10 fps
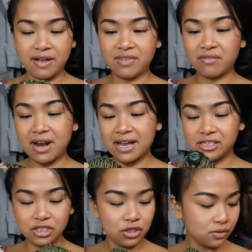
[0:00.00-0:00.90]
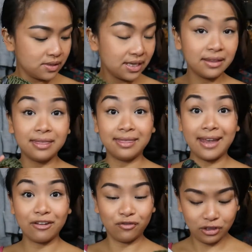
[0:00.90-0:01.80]
I've never had to use it,
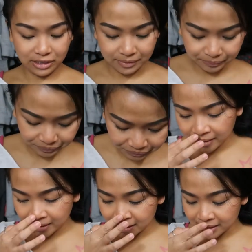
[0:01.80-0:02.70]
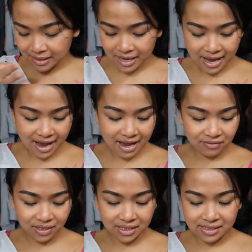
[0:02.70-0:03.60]
thankfully. Next thing I have
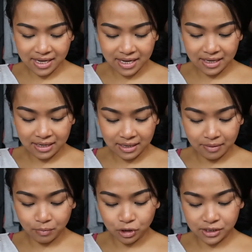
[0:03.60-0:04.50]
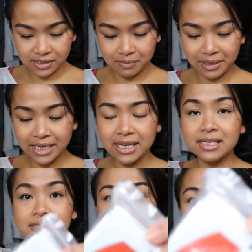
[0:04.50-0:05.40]
is an emergency blanket.